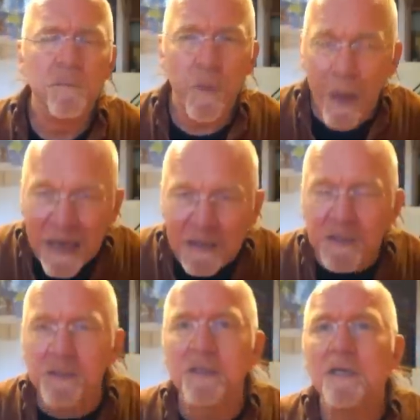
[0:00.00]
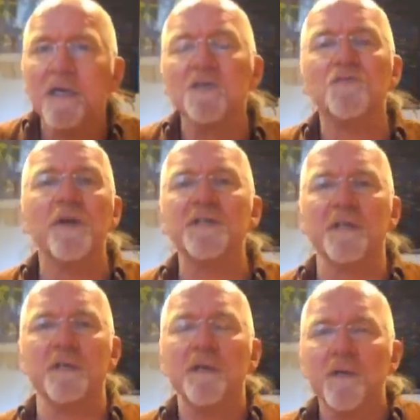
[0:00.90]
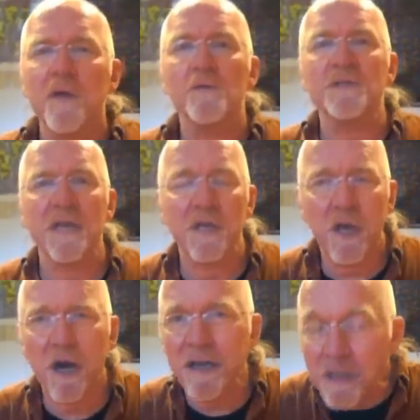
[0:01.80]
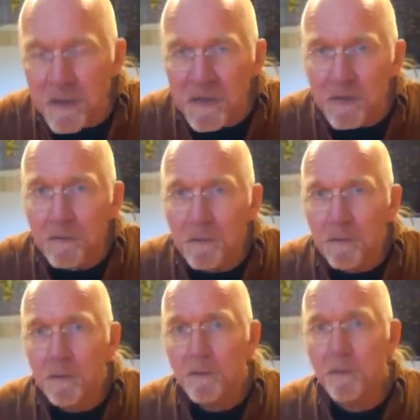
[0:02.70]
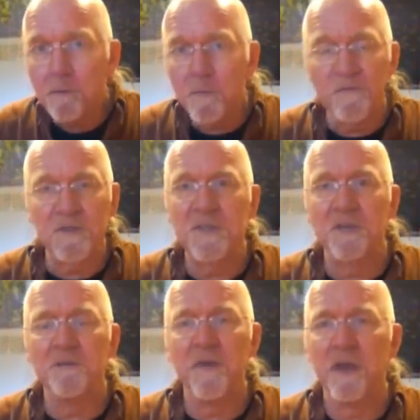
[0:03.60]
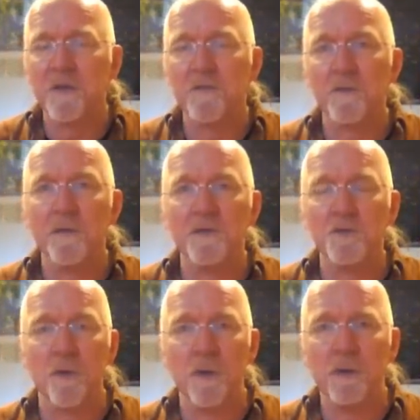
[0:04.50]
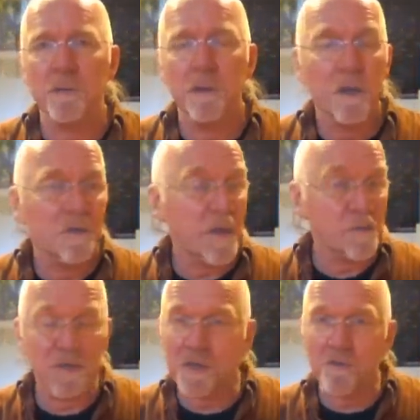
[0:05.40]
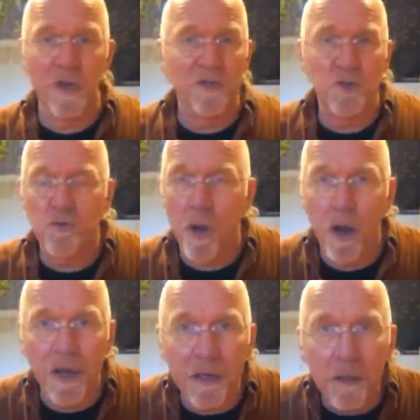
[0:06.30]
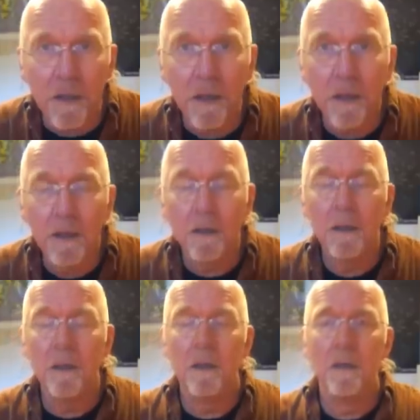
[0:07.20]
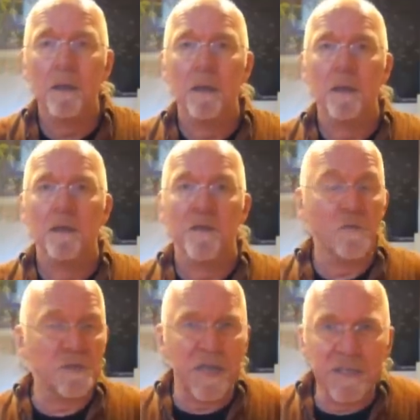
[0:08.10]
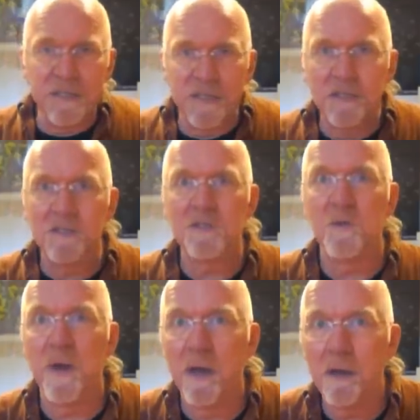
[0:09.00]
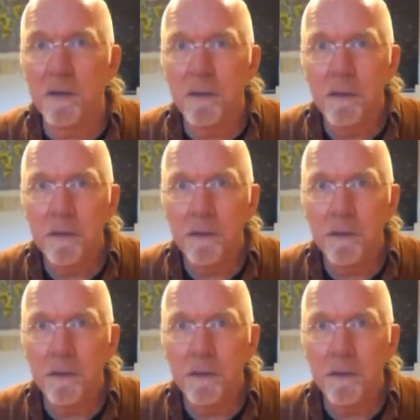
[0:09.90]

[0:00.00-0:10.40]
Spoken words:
The pattern is ready. There is a kite with the Sun at the head of the Grand Shrine. There is the Grand Shrine. There is a T-square.